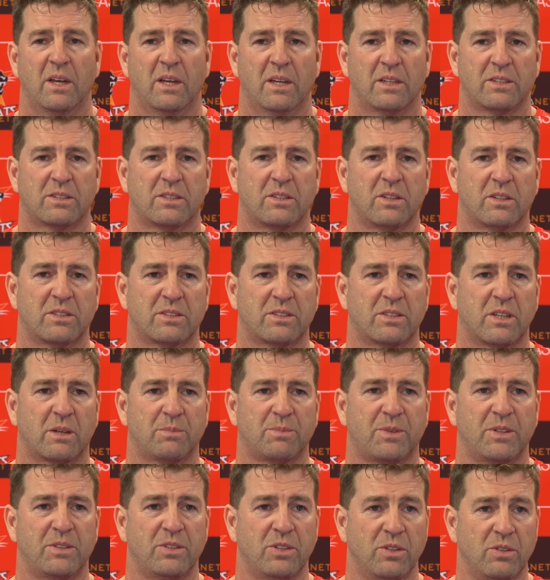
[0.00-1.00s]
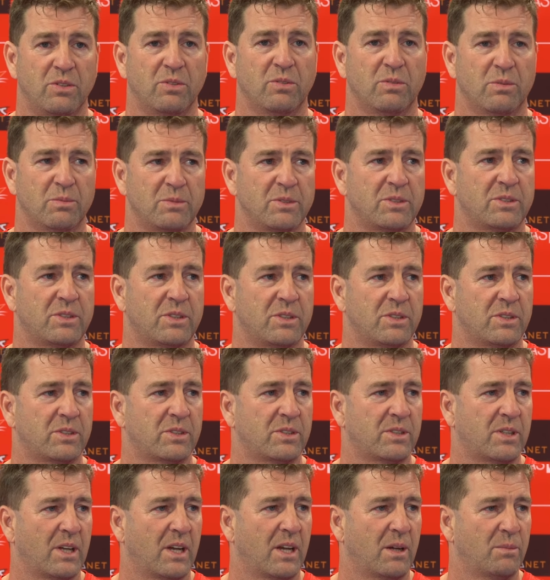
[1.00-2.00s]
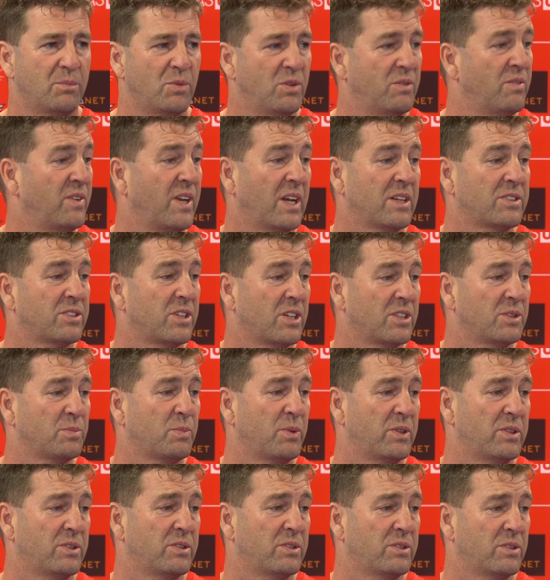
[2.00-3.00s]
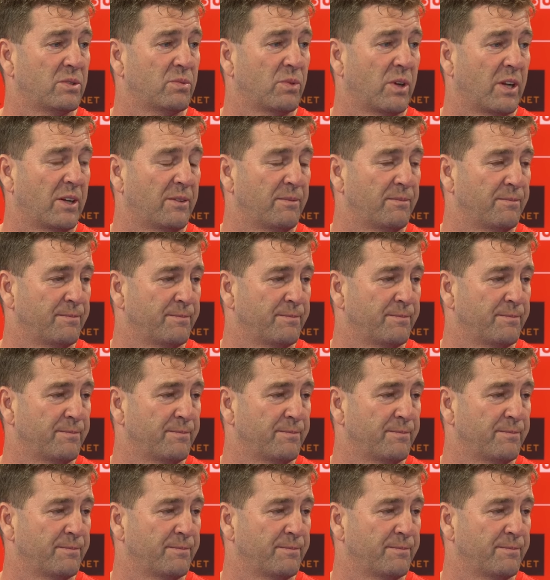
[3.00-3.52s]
it's not something new to him. It's just moving our chess pieces around.